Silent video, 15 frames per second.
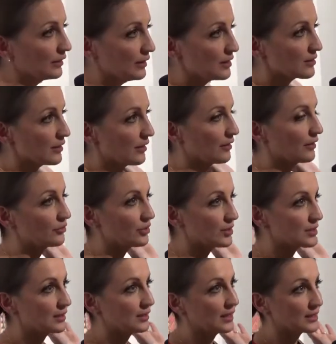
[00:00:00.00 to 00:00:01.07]
These are just
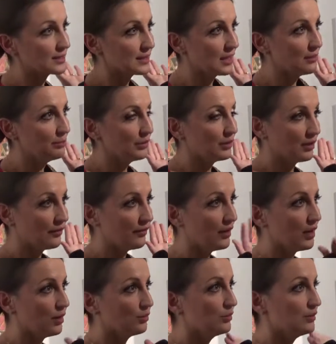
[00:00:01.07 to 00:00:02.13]
an example of
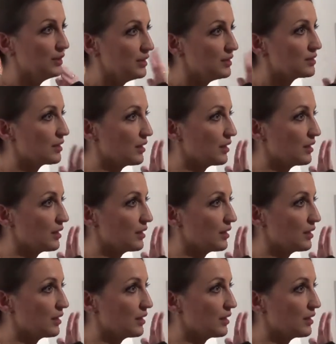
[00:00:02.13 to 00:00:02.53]
how these